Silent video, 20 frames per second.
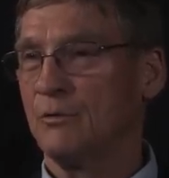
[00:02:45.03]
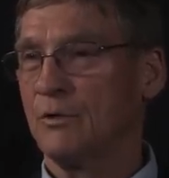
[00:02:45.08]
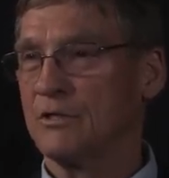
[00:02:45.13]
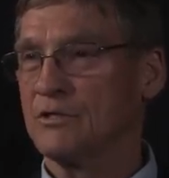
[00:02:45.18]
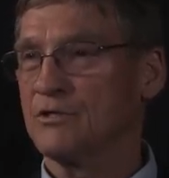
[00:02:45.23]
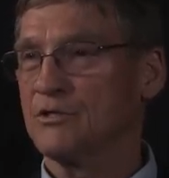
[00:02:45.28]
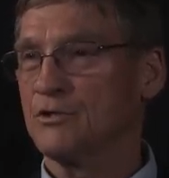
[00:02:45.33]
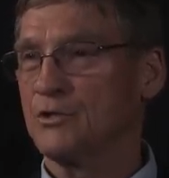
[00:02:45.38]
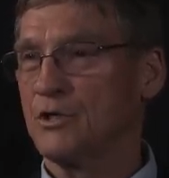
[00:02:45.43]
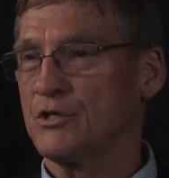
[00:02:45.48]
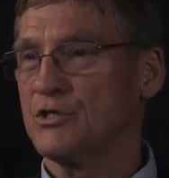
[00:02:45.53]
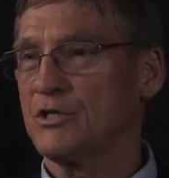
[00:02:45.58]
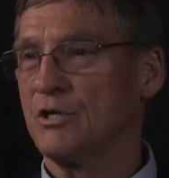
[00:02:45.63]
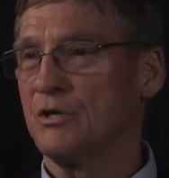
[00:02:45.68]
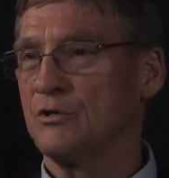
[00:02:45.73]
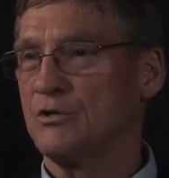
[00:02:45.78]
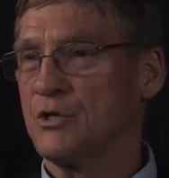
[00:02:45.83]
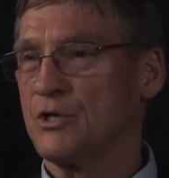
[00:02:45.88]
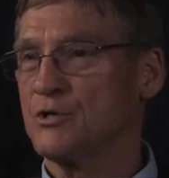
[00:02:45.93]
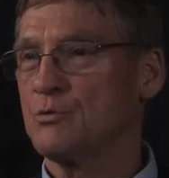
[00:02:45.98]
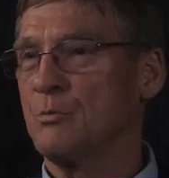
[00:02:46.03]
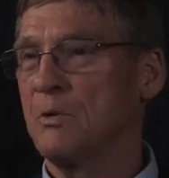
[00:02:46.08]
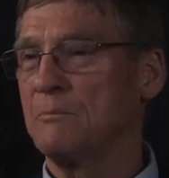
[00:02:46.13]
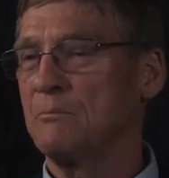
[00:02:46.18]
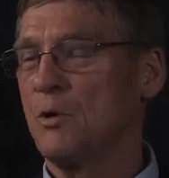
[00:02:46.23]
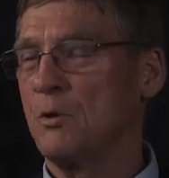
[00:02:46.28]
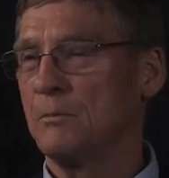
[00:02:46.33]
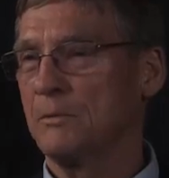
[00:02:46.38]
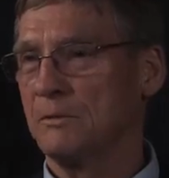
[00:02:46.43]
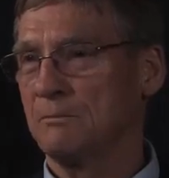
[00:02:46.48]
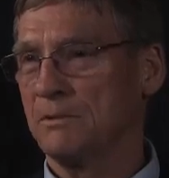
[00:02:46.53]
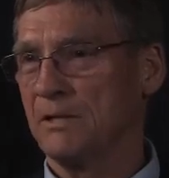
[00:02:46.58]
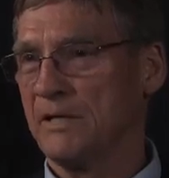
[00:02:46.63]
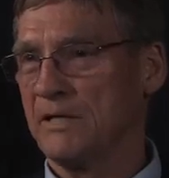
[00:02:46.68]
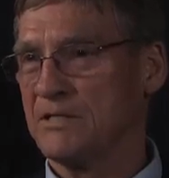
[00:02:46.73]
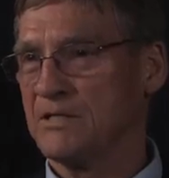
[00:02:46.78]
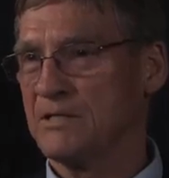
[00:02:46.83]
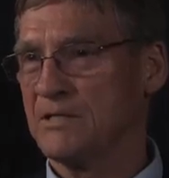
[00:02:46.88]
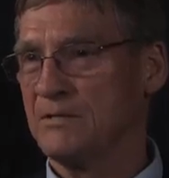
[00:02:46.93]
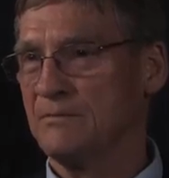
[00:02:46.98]
was just just one moment,
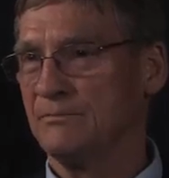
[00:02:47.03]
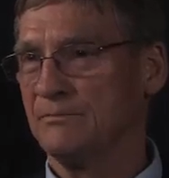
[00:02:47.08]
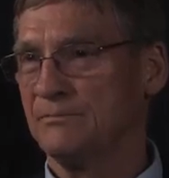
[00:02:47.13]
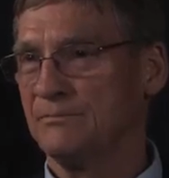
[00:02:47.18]
please.